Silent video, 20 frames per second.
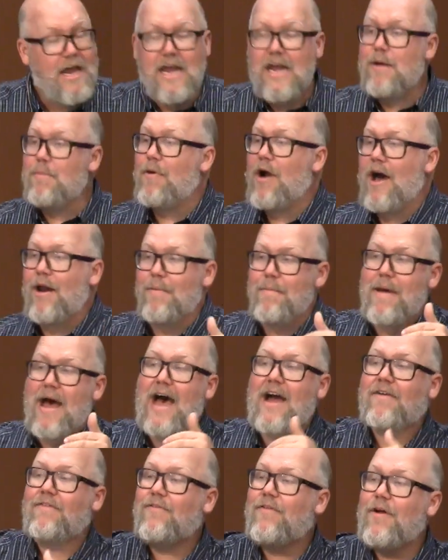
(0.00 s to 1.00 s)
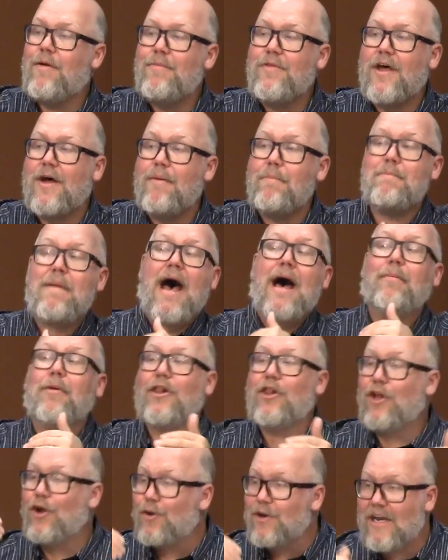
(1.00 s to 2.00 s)
He brought him back from the
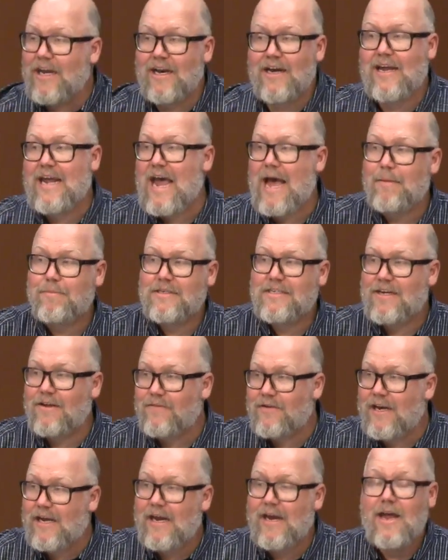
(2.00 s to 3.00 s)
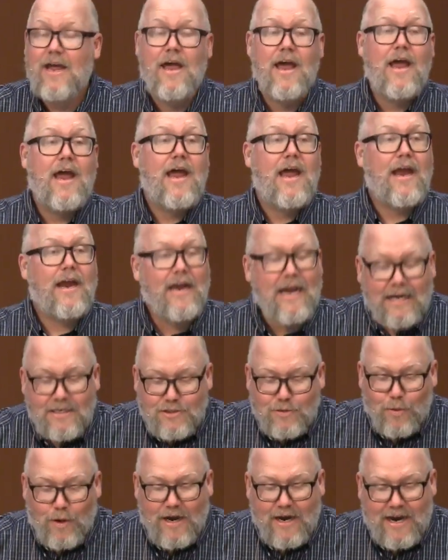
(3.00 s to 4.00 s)
Babylonian captivity. And
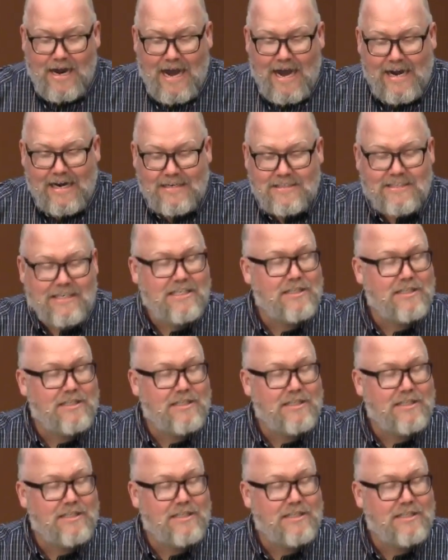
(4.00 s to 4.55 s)
guess what, guys?